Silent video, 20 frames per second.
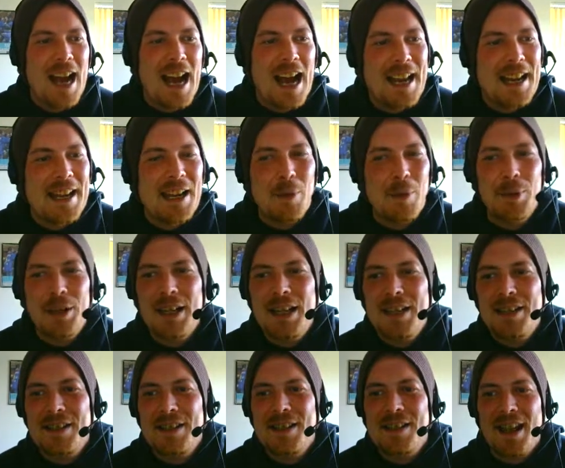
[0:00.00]
Alnwick with the
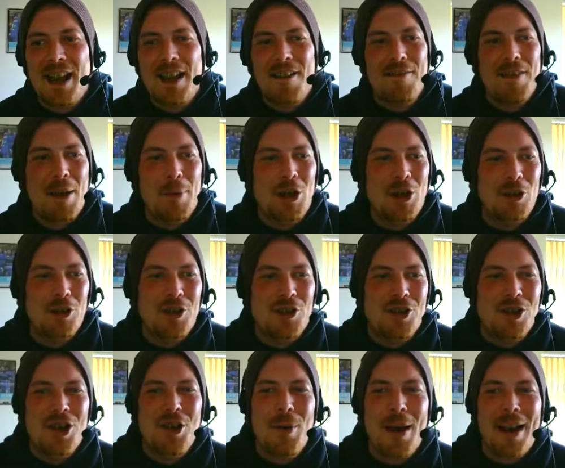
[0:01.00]
easy save there. We've got the
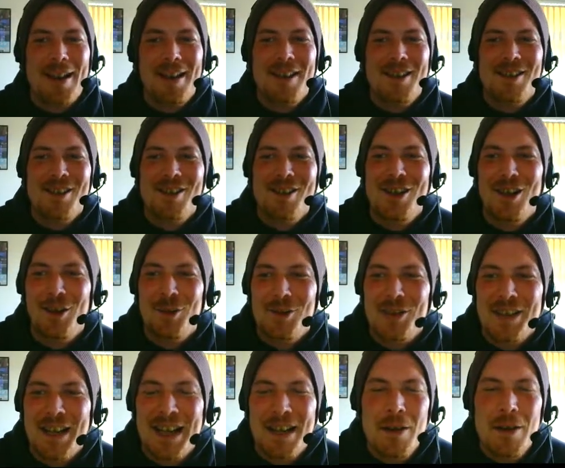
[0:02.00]
two Alnwicks in goal
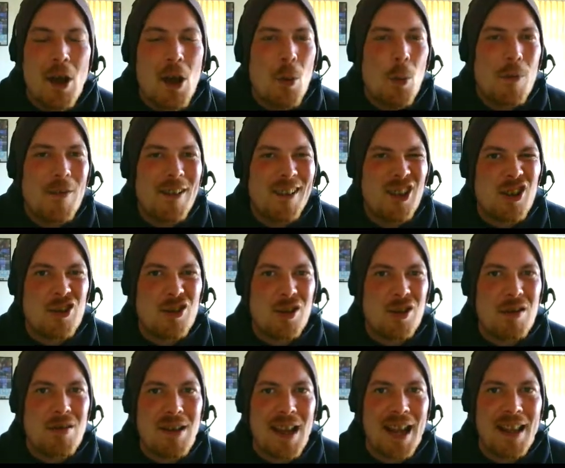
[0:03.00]
today. We've had the
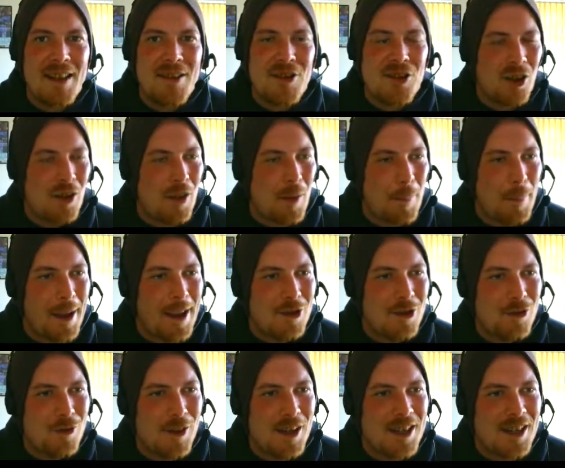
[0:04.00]
two Kents on the
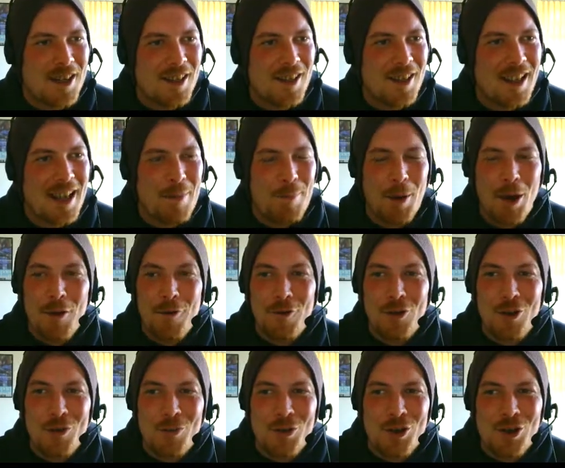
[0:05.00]
pitch recently, both
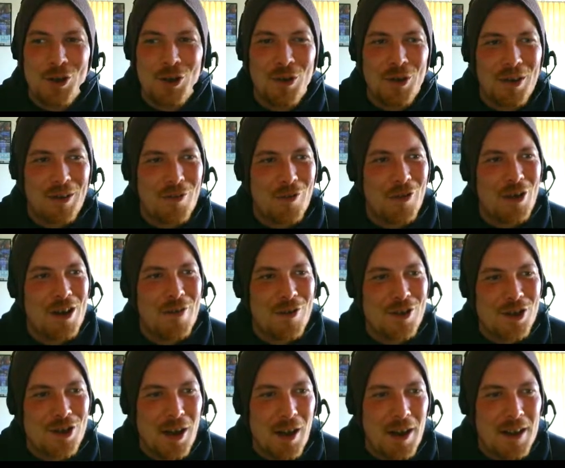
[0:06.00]
of them scoring for either
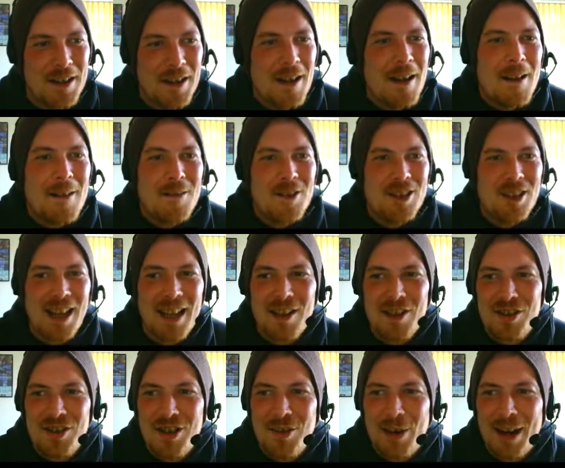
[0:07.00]
side. Today, the
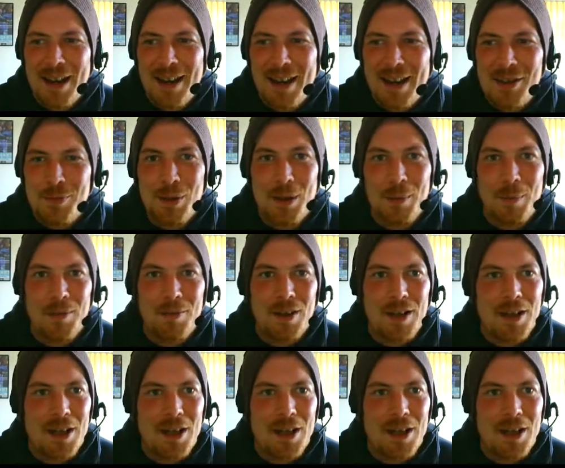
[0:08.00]
two Alnwicks. Wouldn't it be funny?